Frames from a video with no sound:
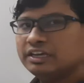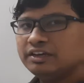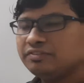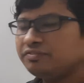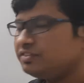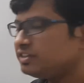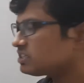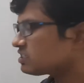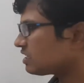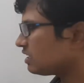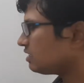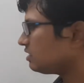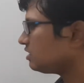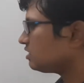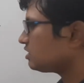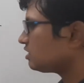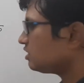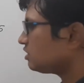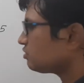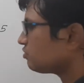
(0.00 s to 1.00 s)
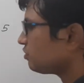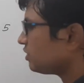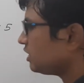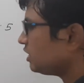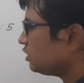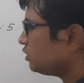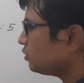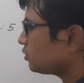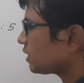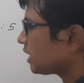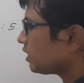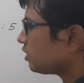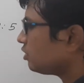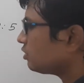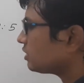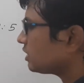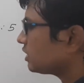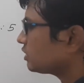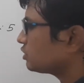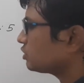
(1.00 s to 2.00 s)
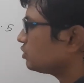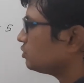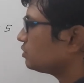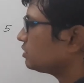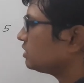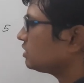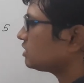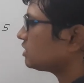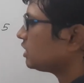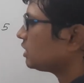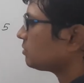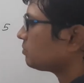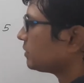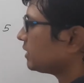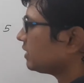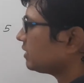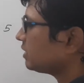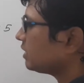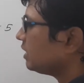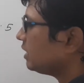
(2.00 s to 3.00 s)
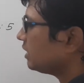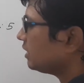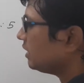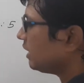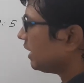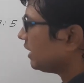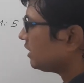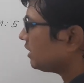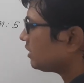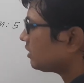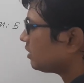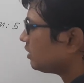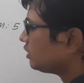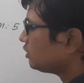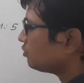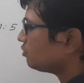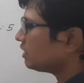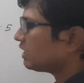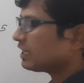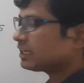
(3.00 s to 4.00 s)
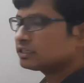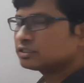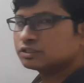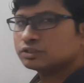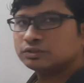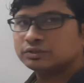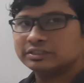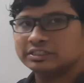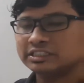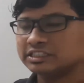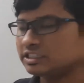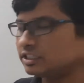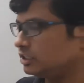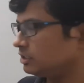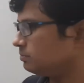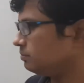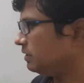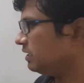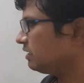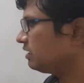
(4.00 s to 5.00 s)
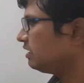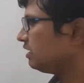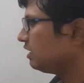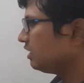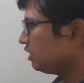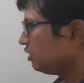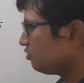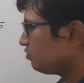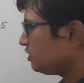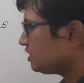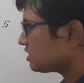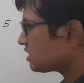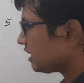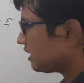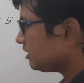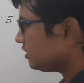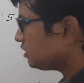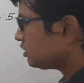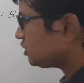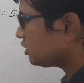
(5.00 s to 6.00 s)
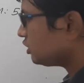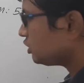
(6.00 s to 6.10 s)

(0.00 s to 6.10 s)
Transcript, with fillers: if this condition is failed you cannot execute the statement directly you will execute the statement. If this condition